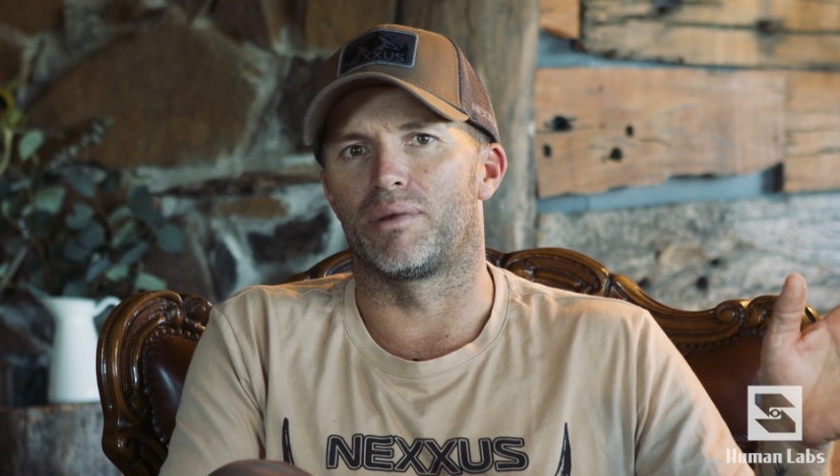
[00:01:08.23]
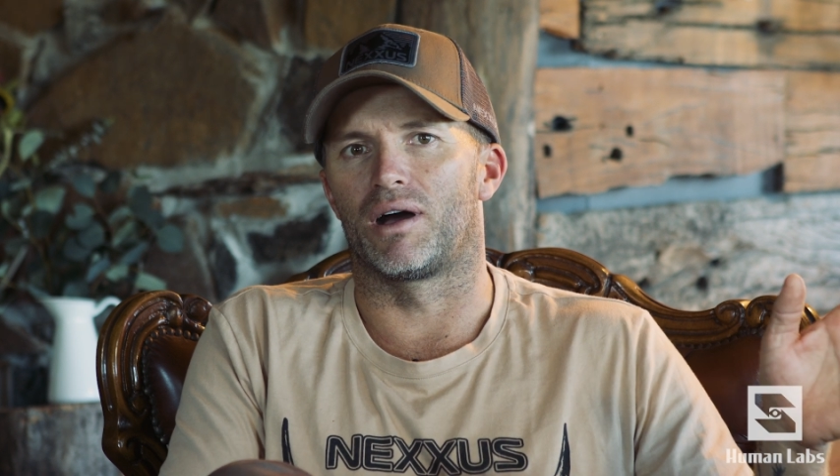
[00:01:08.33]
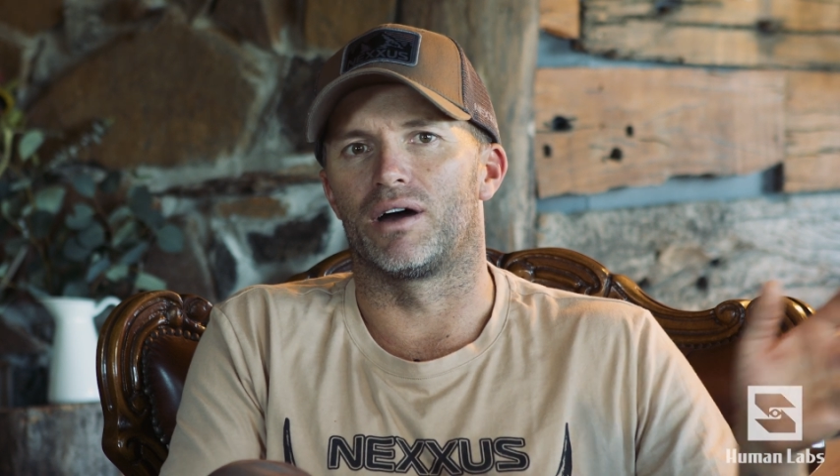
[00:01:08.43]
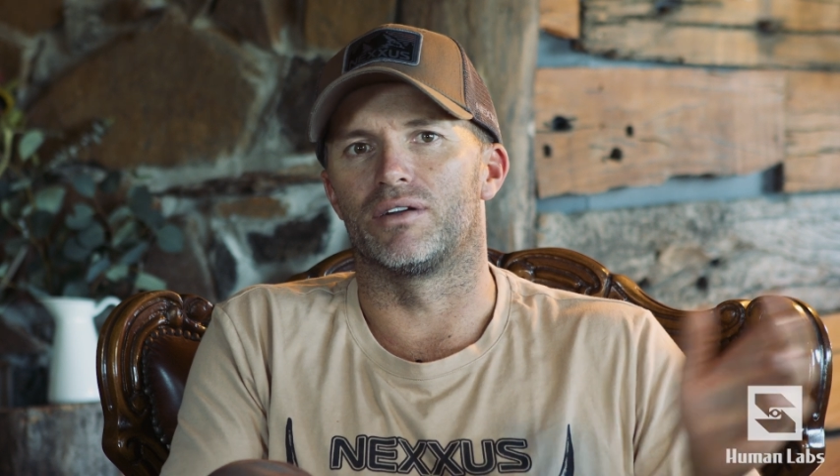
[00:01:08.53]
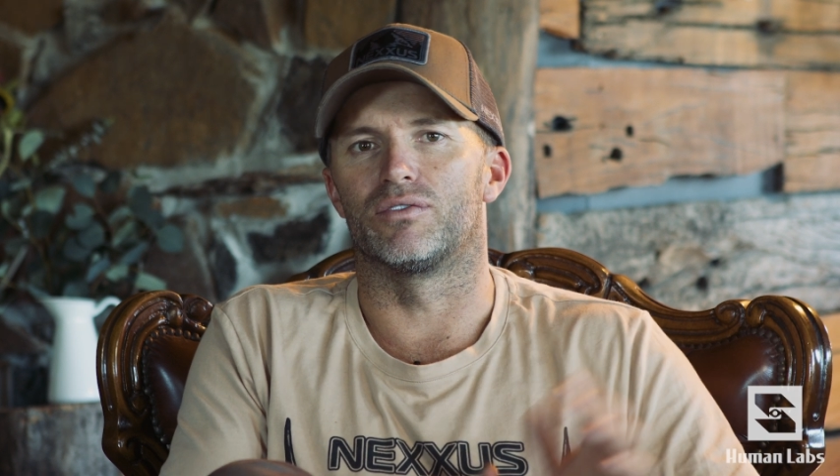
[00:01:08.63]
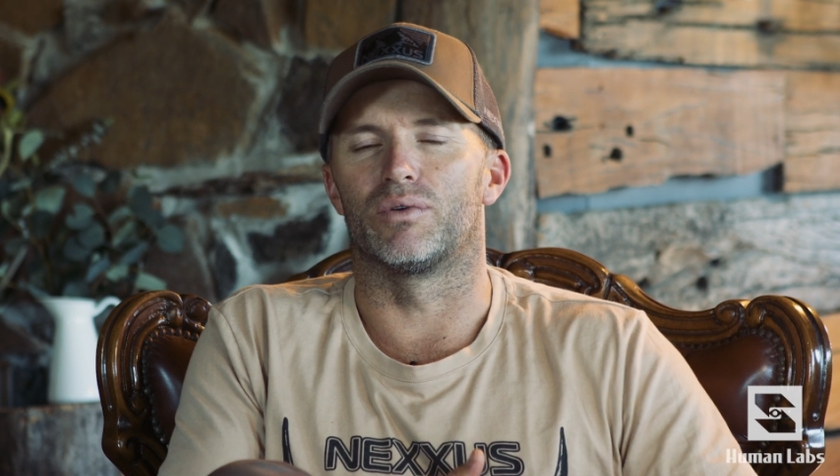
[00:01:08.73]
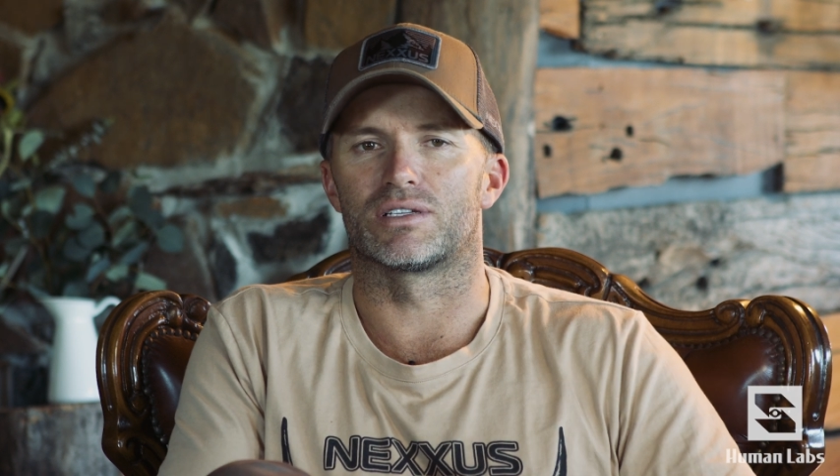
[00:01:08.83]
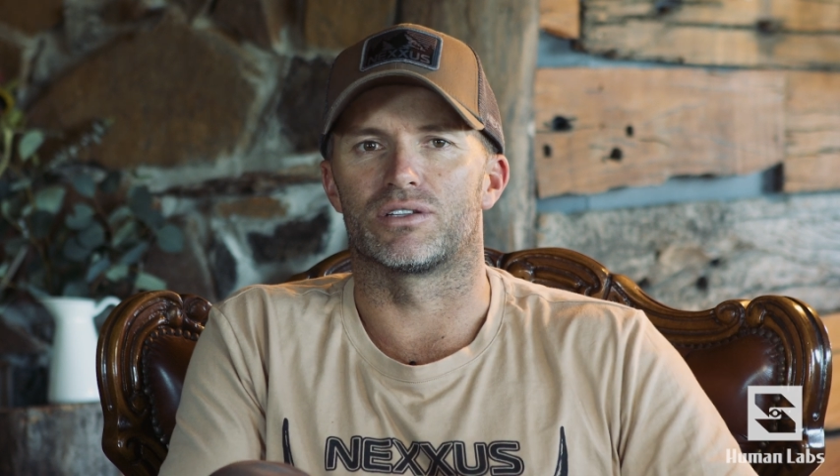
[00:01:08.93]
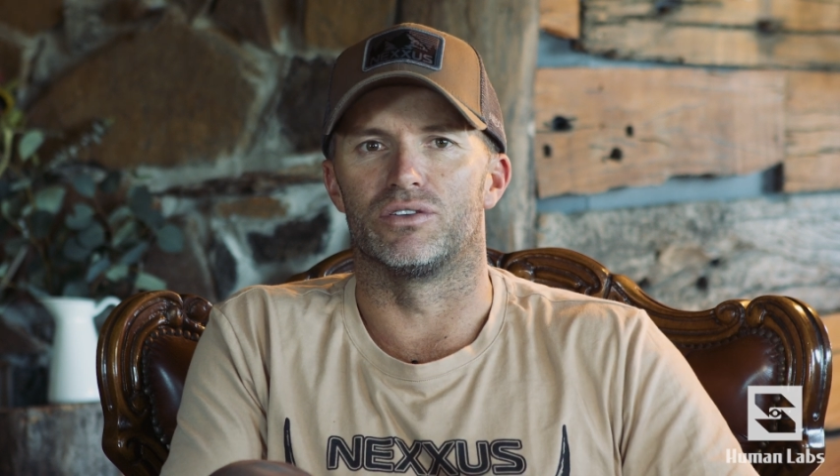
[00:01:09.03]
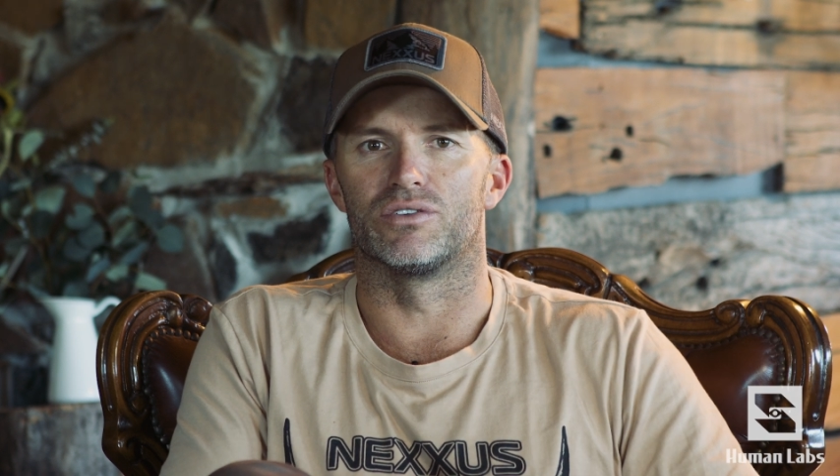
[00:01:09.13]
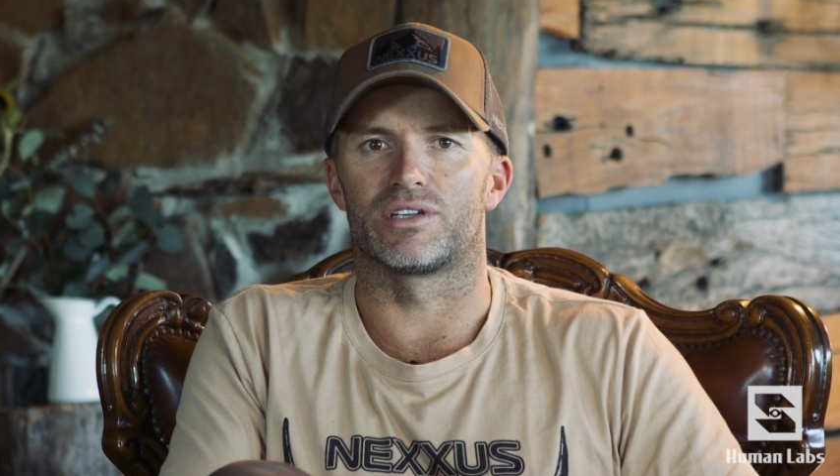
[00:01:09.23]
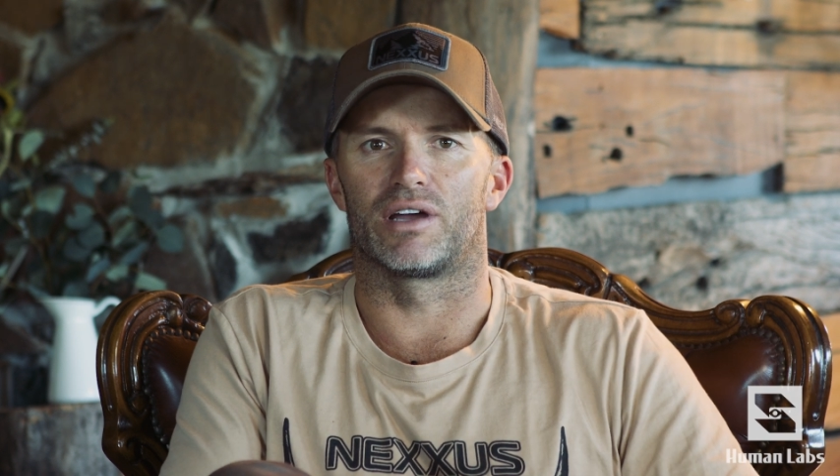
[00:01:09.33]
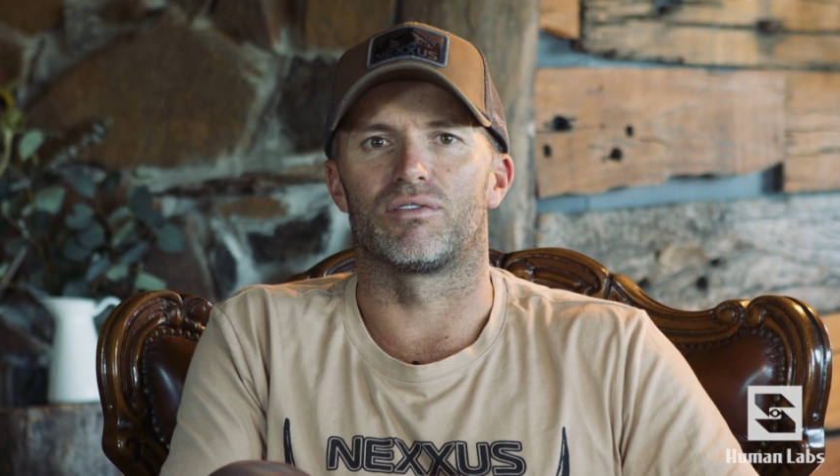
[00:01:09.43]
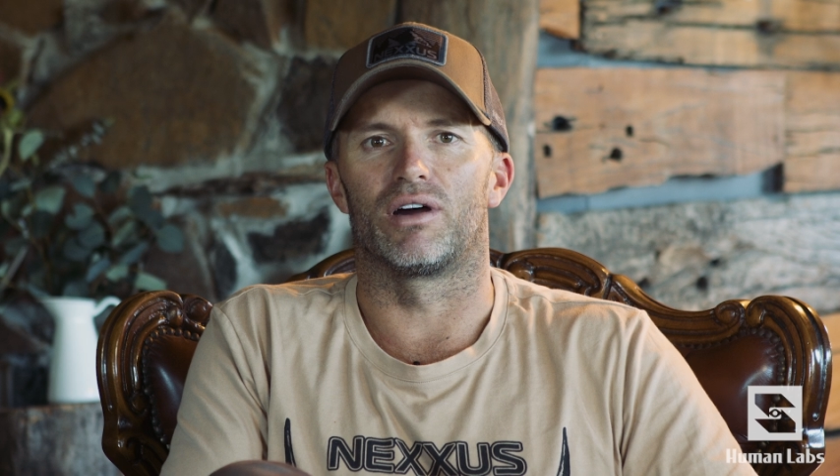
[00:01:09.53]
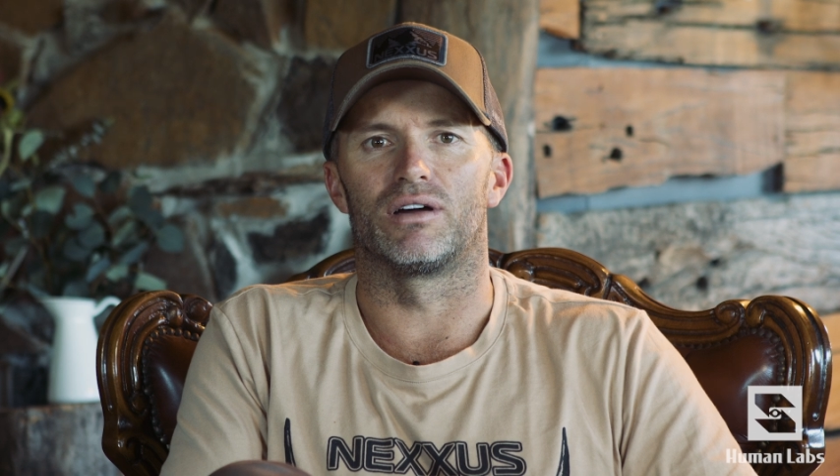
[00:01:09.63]
part of Western New
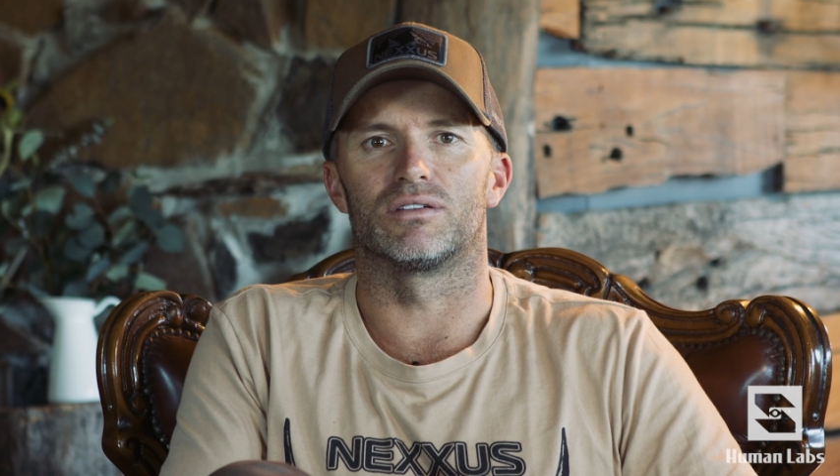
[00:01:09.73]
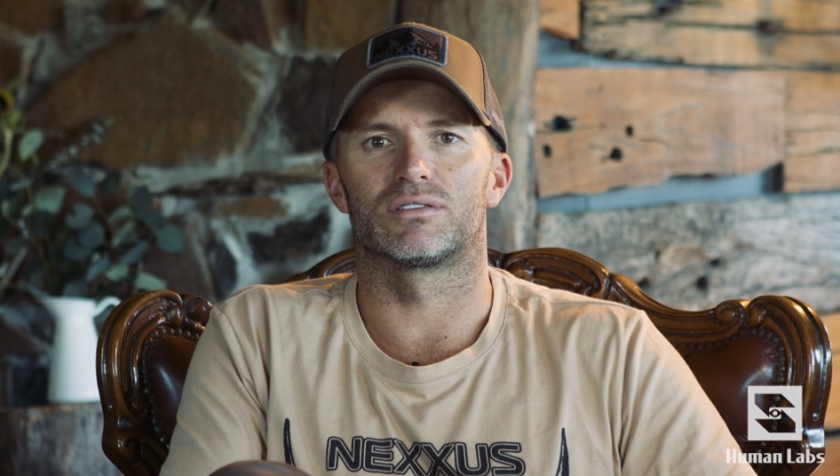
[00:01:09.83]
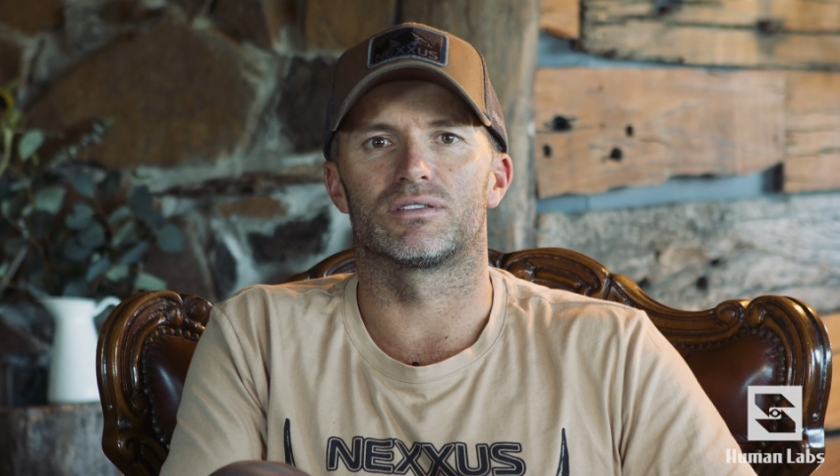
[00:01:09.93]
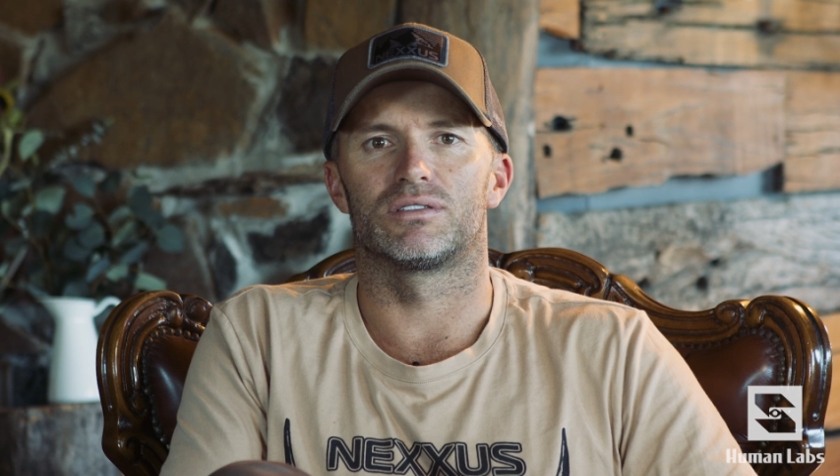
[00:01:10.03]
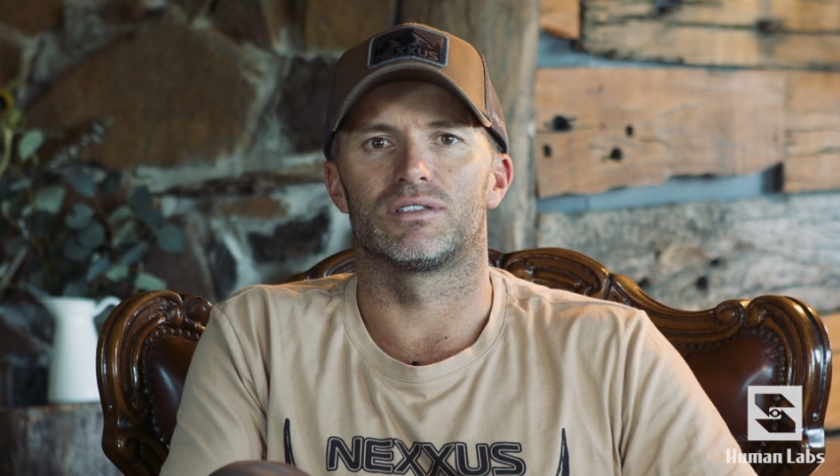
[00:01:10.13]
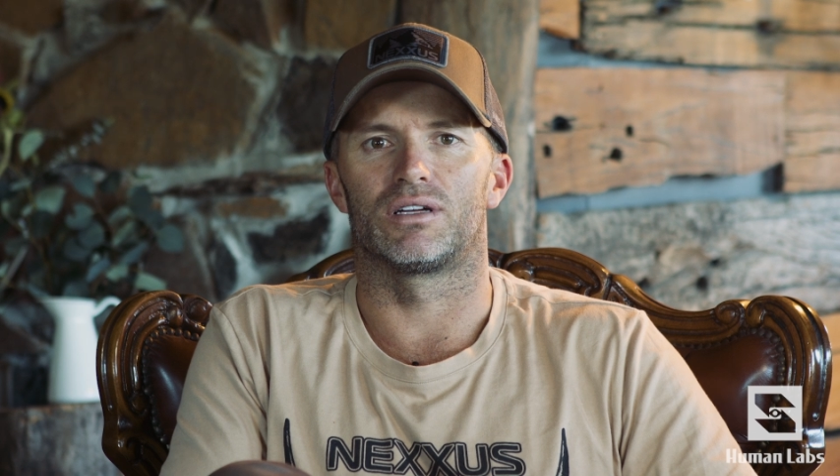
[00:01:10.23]
South Wales